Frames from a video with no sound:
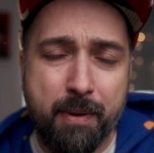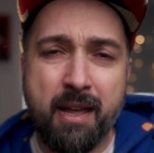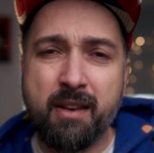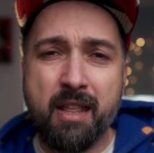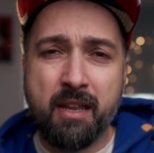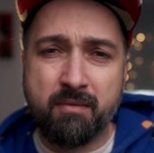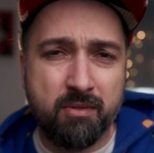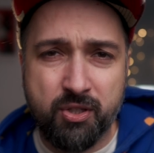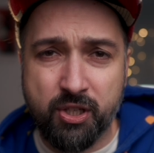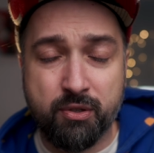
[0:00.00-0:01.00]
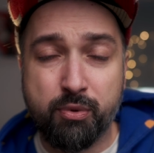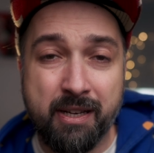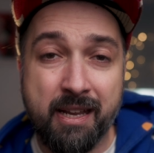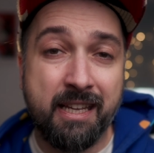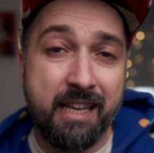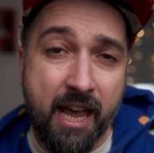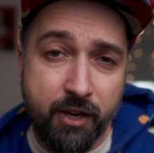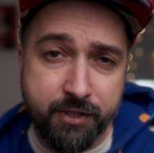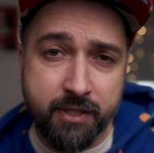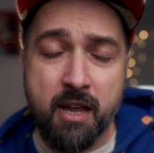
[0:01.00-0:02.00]
and they just create a
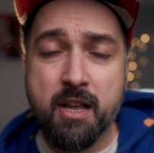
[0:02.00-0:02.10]
chaos.